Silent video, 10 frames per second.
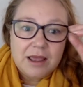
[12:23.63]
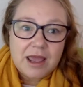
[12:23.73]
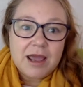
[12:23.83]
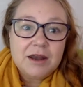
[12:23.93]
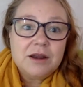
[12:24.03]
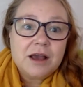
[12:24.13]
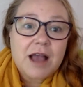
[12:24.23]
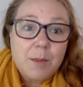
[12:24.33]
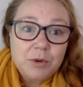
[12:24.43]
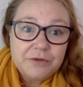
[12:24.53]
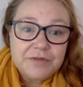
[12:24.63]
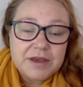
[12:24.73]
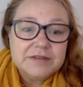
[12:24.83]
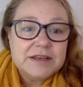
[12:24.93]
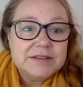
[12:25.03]
And a couple of
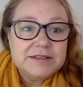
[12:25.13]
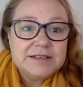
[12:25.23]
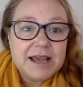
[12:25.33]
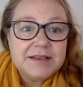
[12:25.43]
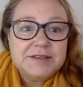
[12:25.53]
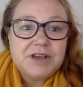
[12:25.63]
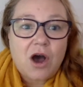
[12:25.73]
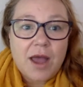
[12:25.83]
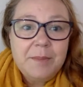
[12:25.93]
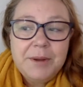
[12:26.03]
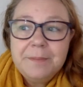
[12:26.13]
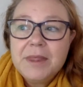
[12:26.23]
things. It's the text type.